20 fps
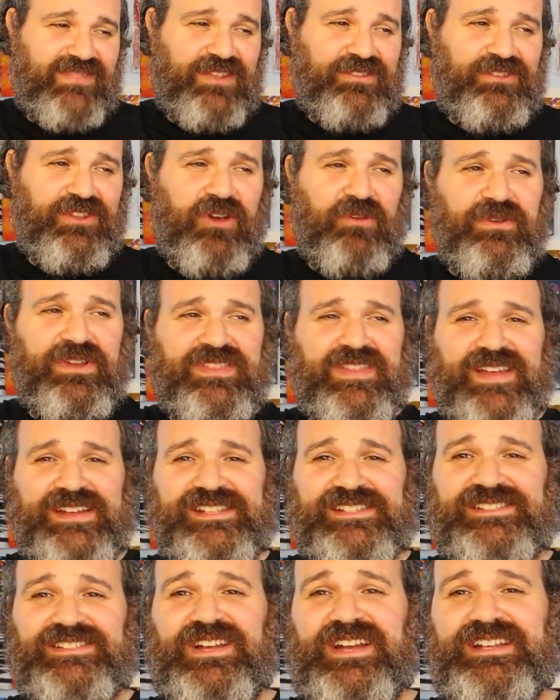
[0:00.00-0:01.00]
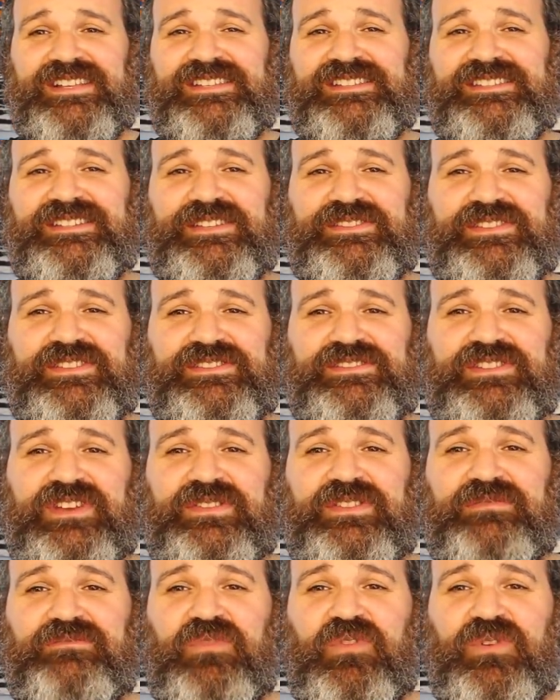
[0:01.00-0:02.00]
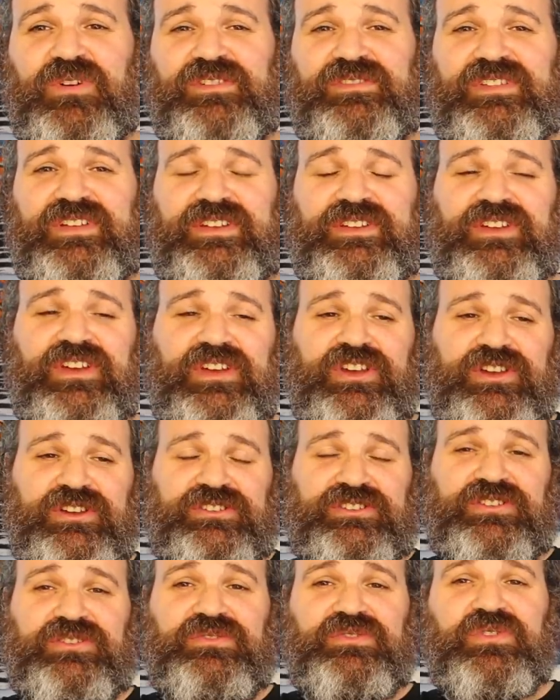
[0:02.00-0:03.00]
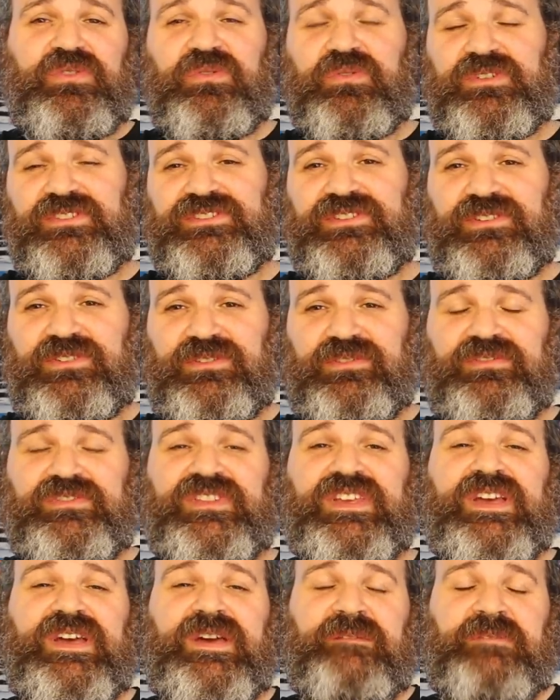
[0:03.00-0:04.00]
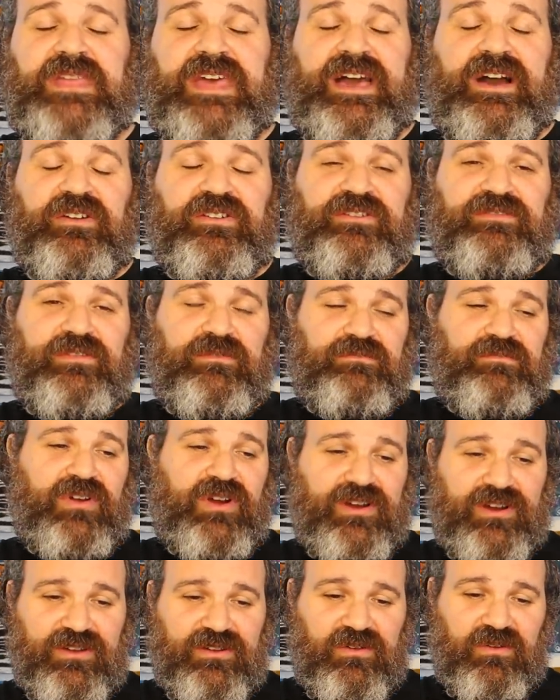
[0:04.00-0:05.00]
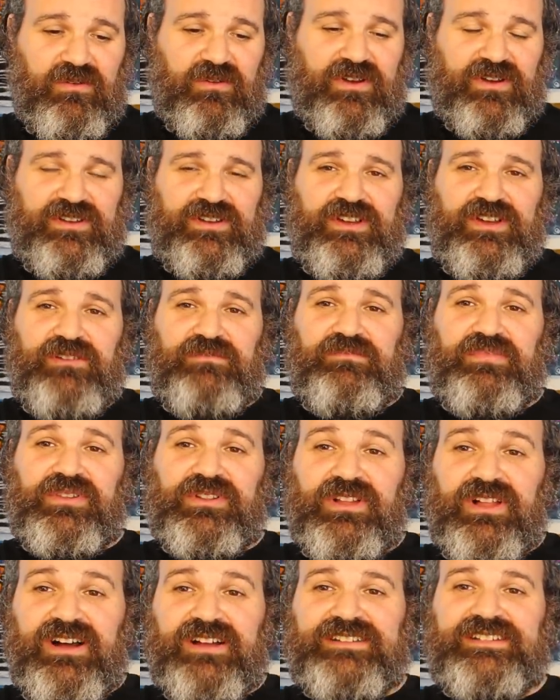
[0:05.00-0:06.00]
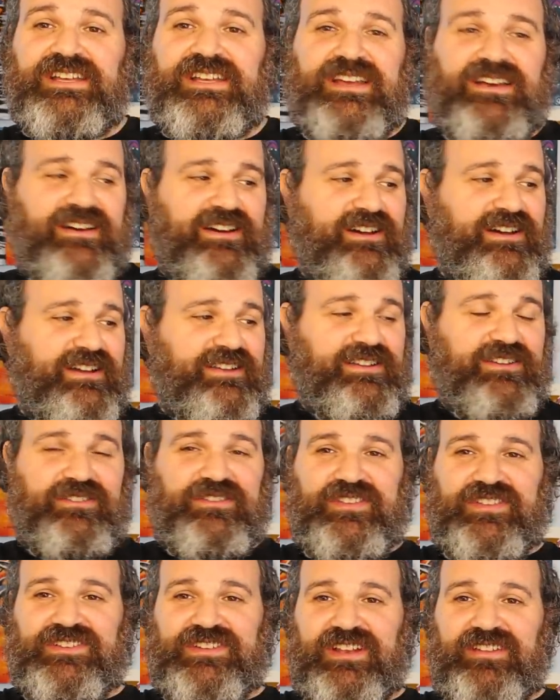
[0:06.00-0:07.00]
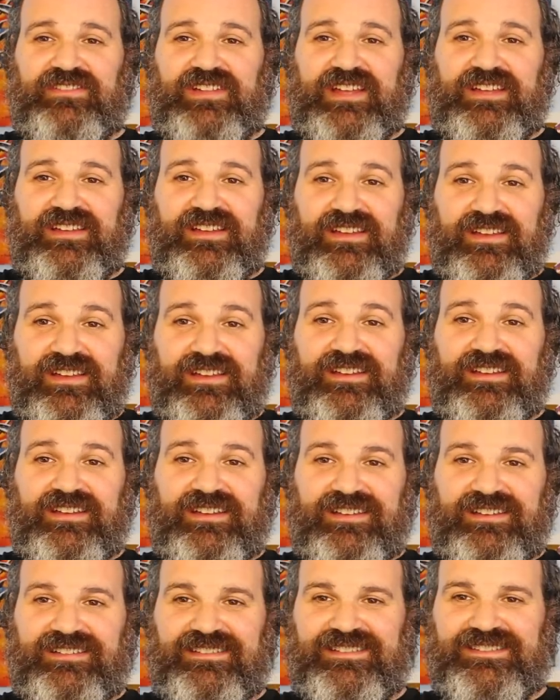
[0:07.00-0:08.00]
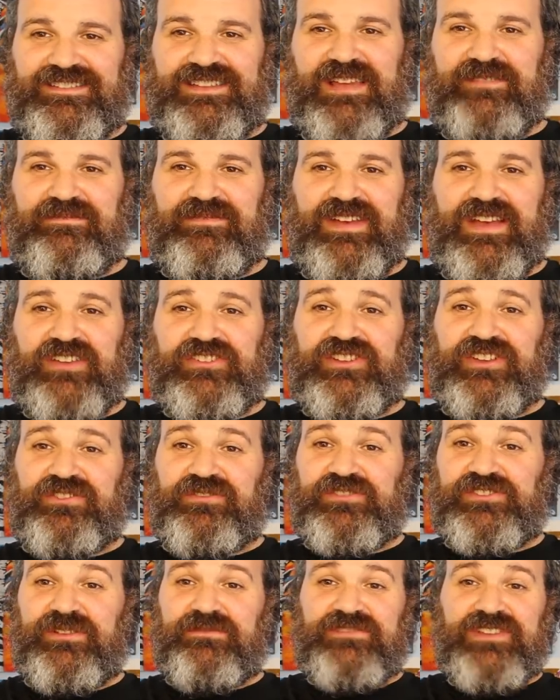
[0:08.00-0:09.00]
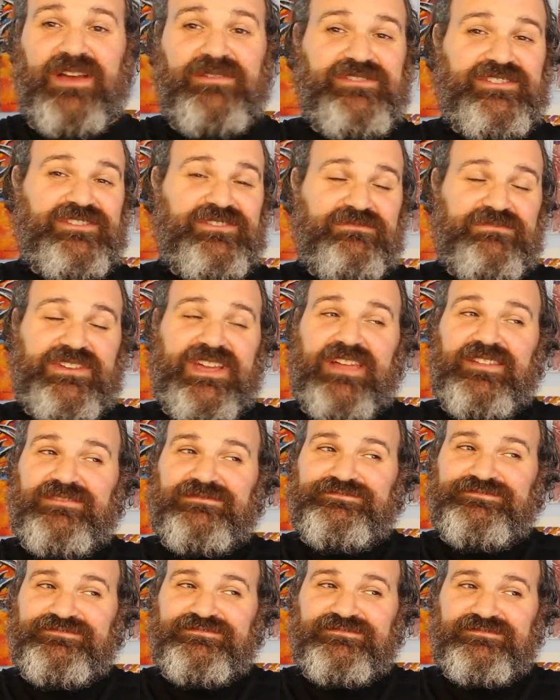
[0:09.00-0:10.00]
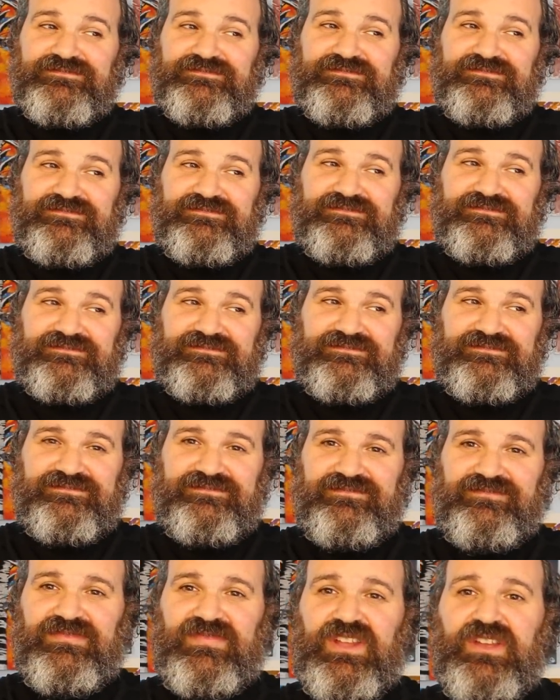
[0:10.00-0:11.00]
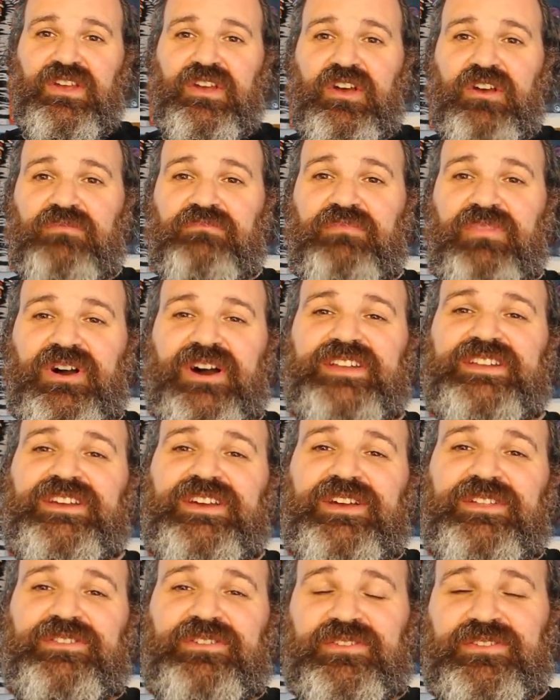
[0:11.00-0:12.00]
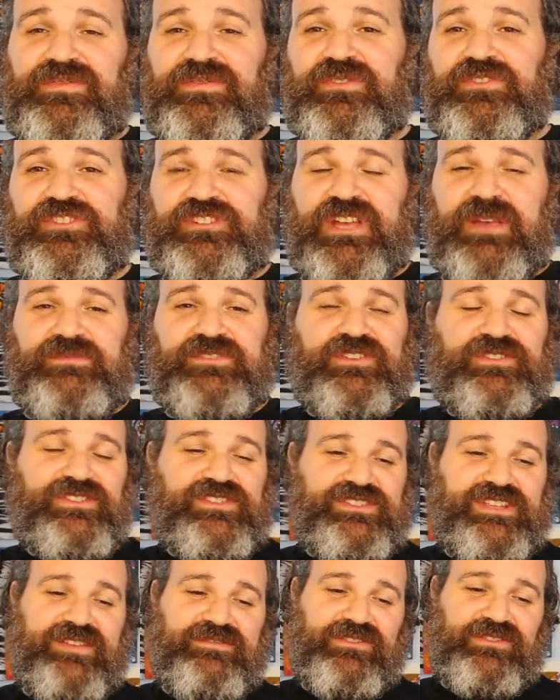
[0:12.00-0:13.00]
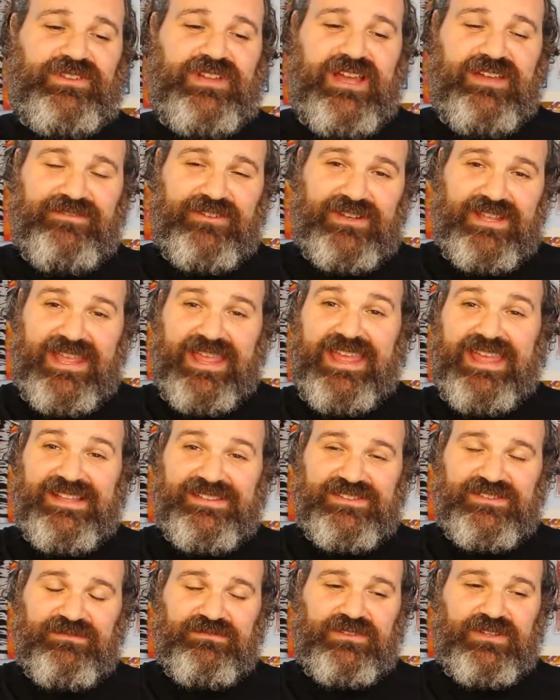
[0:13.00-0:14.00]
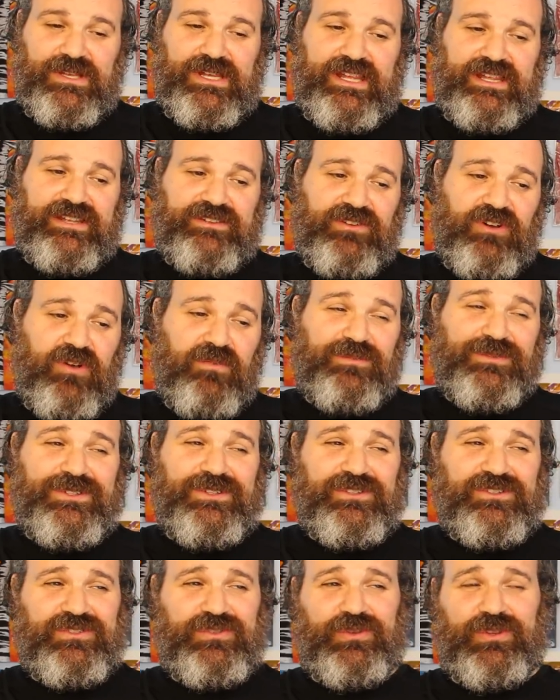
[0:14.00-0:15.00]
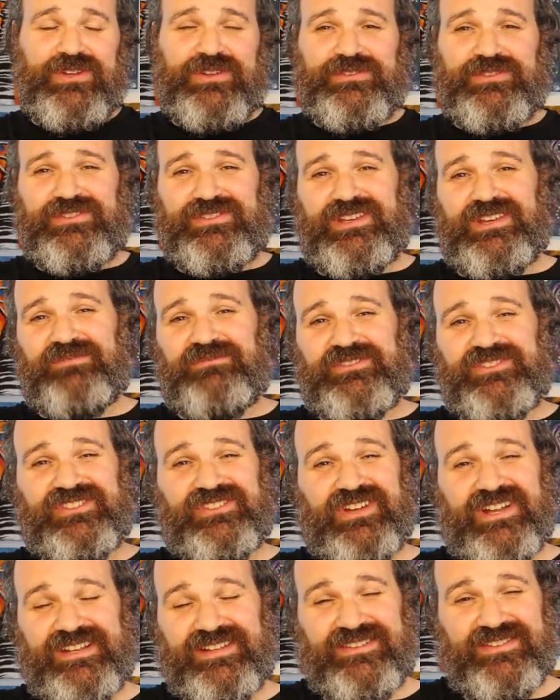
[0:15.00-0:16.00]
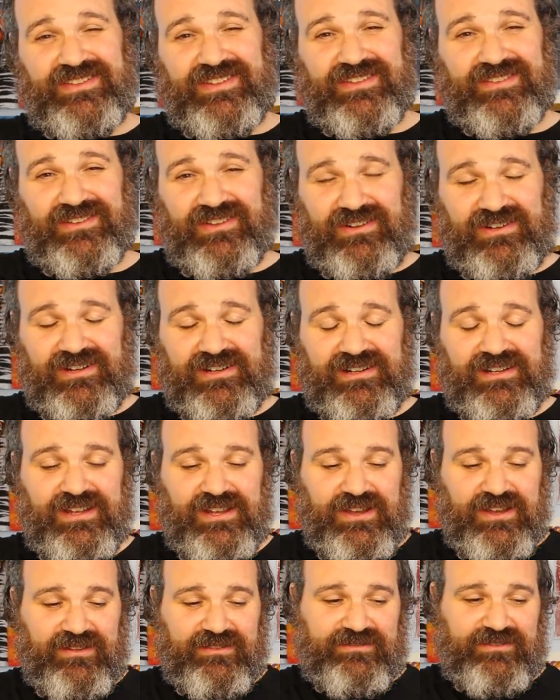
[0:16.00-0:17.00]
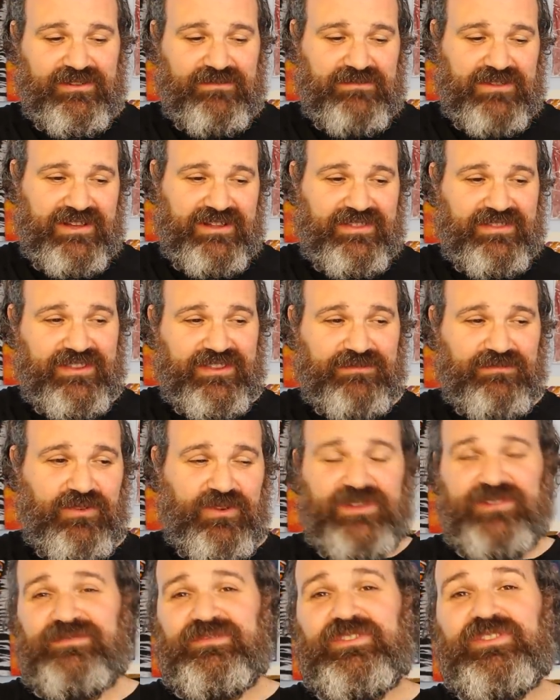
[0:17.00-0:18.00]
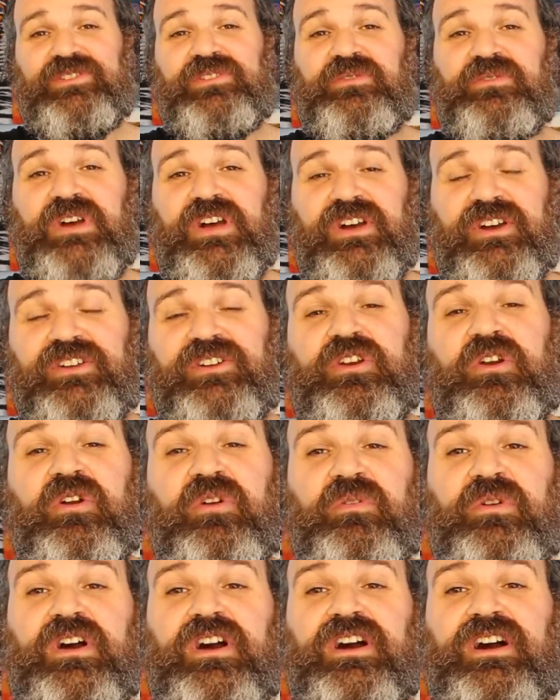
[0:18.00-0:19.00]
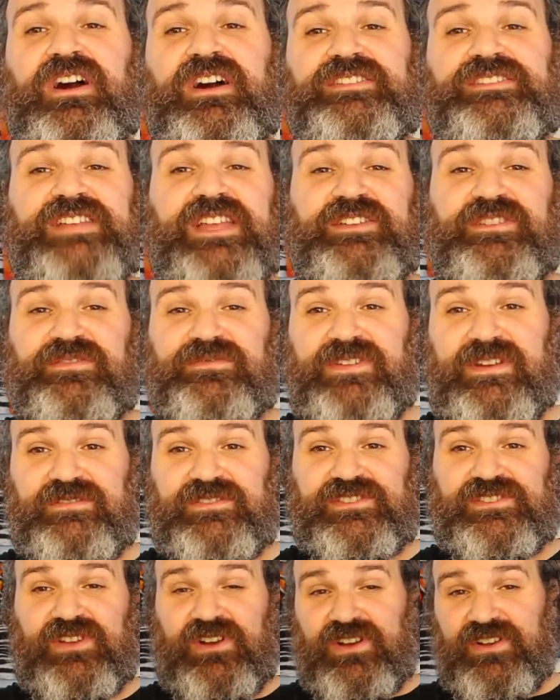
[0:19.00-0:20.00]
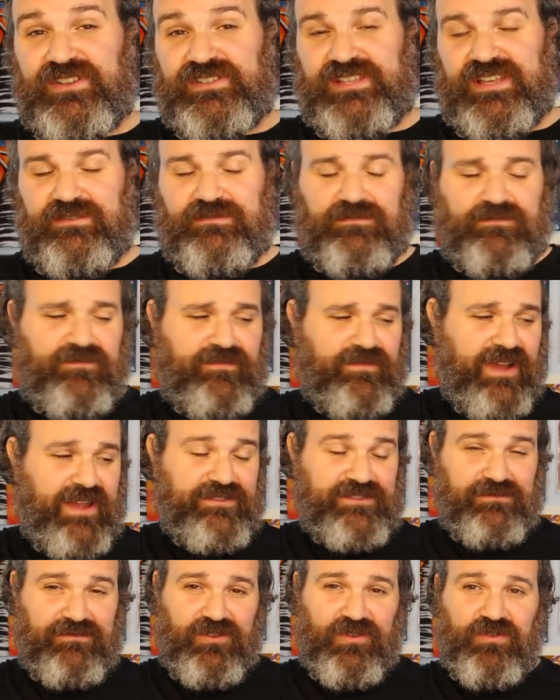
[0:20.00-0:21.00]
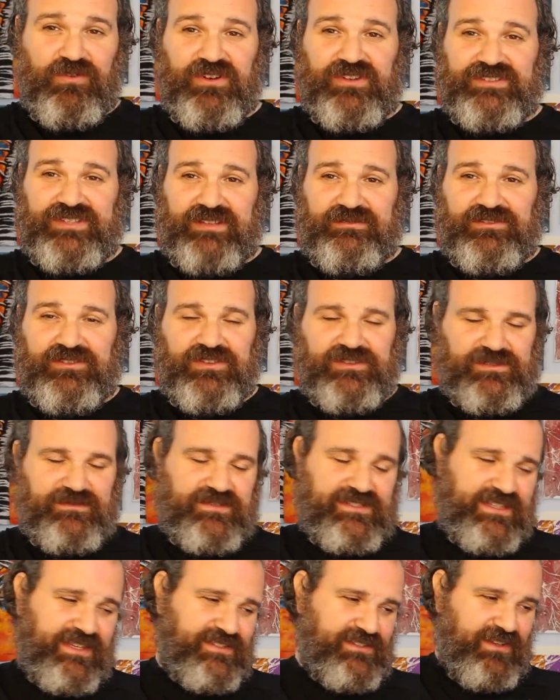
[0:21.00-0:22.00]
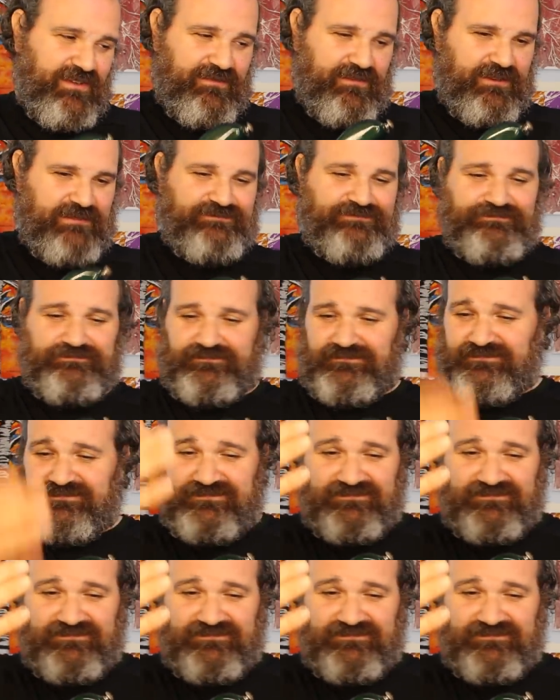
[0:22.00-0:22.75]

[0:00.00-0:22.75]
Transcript: knowing that a sliding six is nothing more than two chord tones out of a bar chord plucked, uh, you know, in this kind of like type fashion, or sometimes you can do them together. But those four shapes are going to save your life and enhance your playing, and hopefully you truly understand what sliding six are from uh, this point of view. Go uh, take your favorite songs, find some chords, and do some sixth over them.